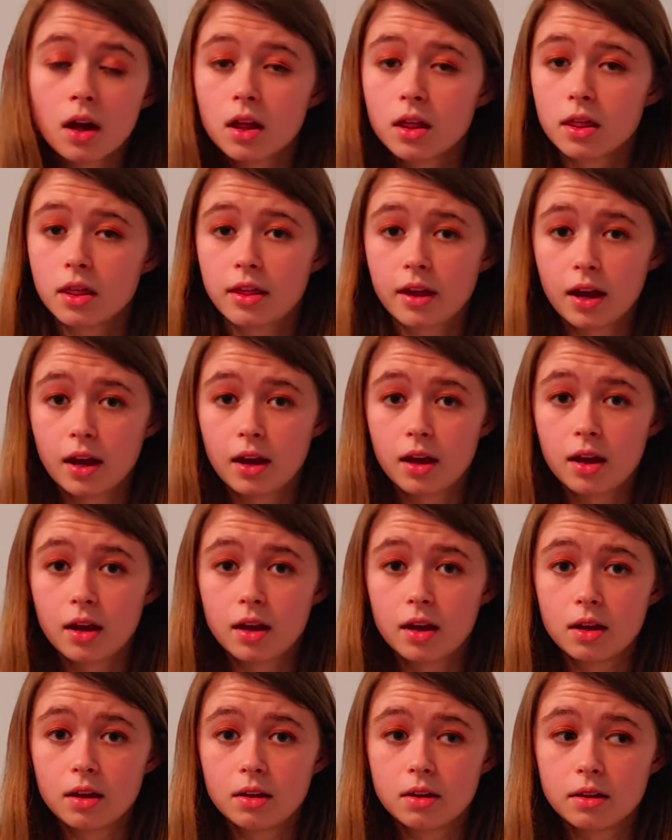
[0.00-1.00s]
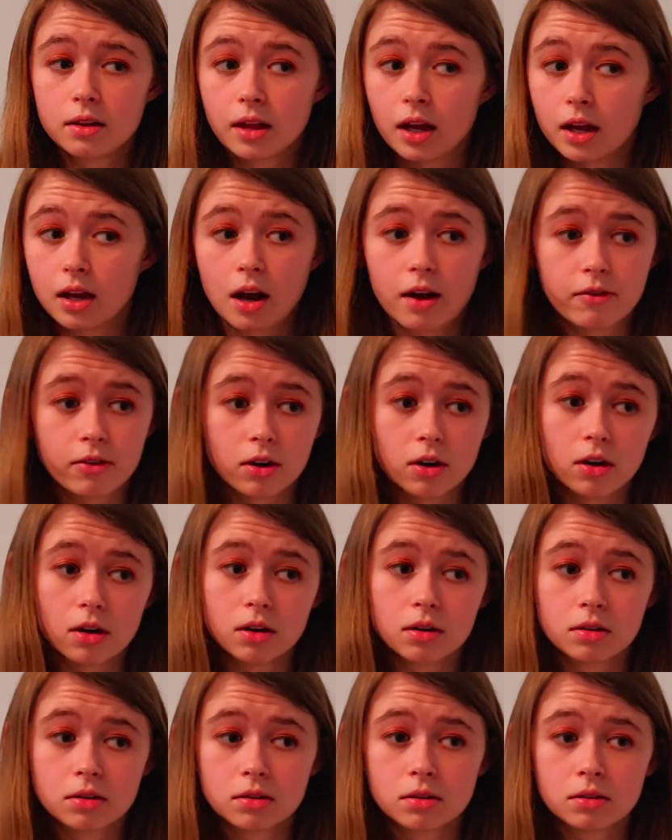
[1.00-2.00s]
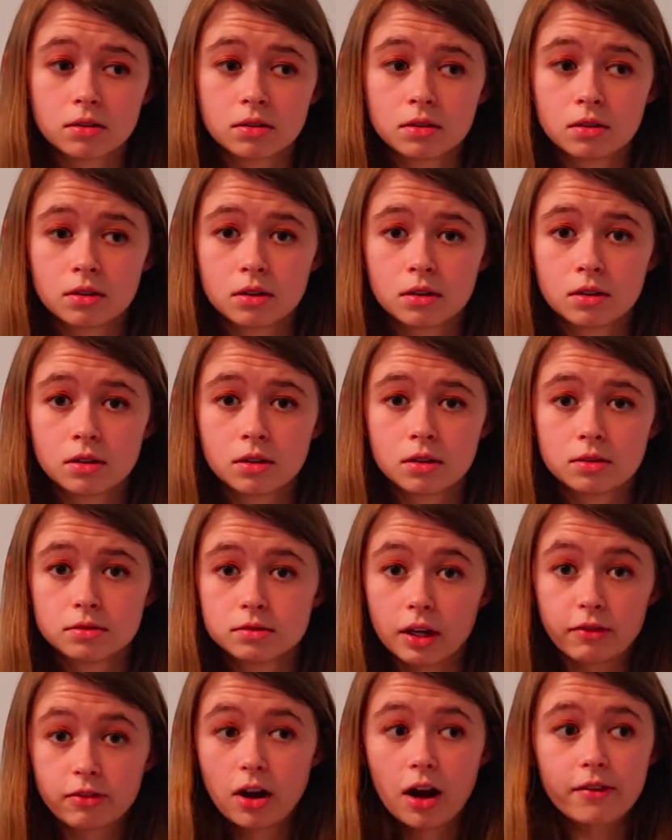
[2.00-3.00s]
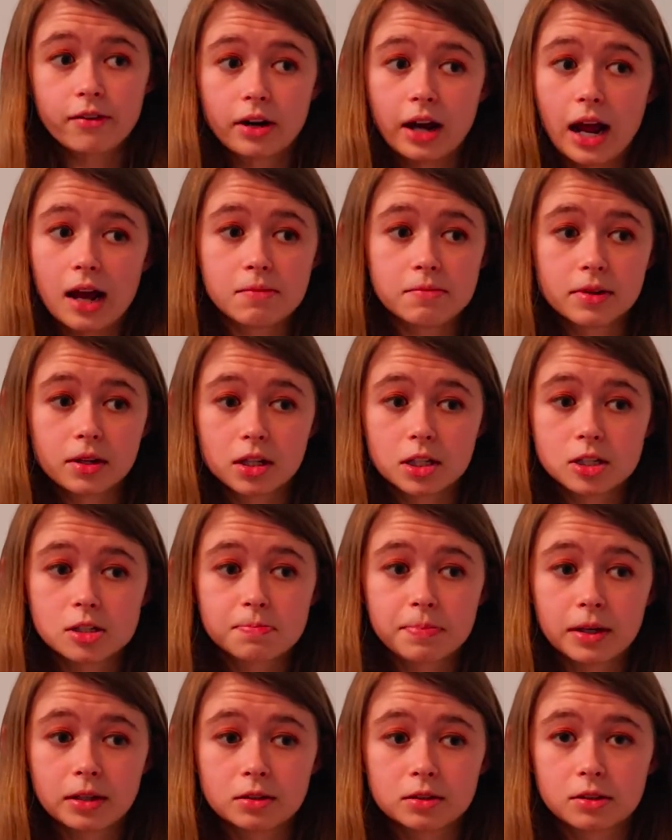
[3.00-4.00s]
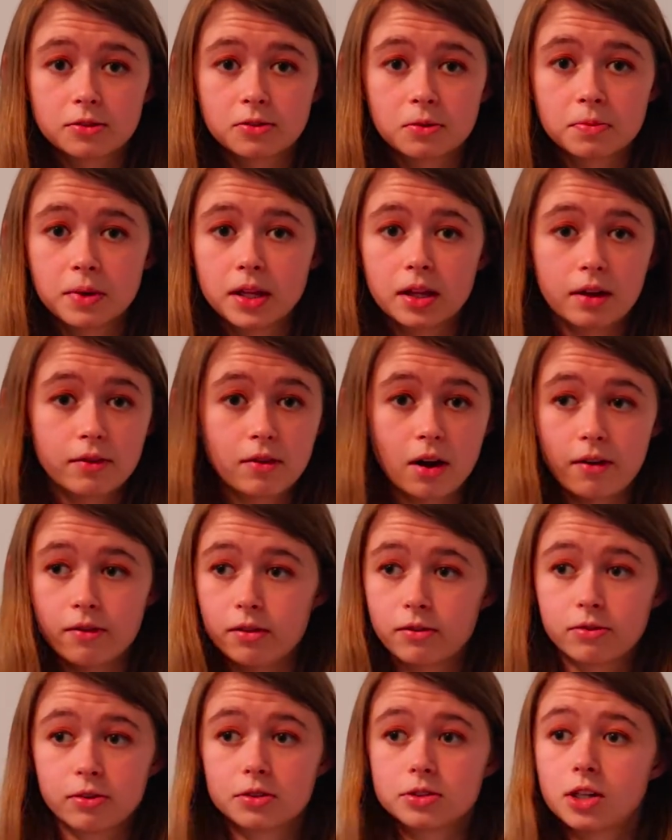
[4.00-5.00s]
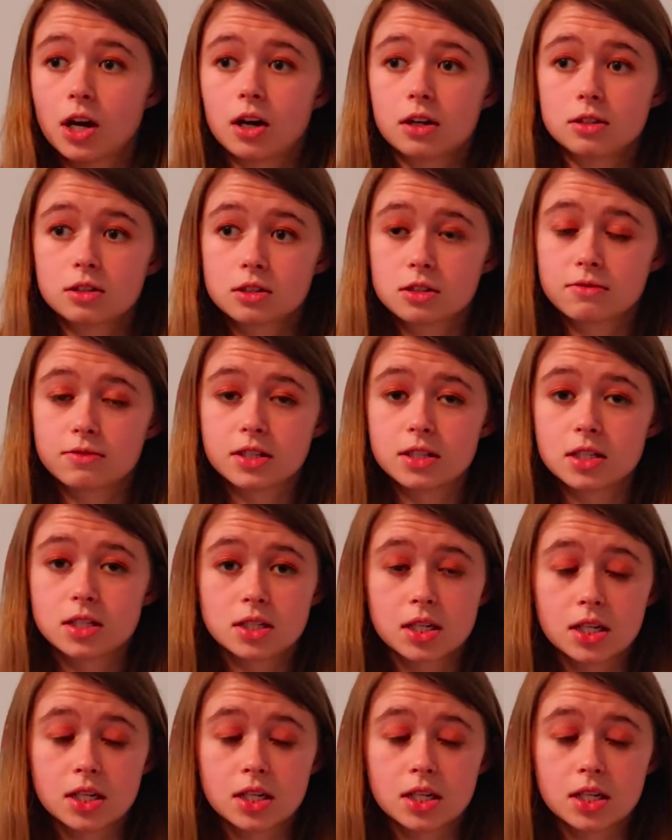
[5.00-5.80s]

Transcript: They've covered ambulance bills for me, they've covered full doctor's visits.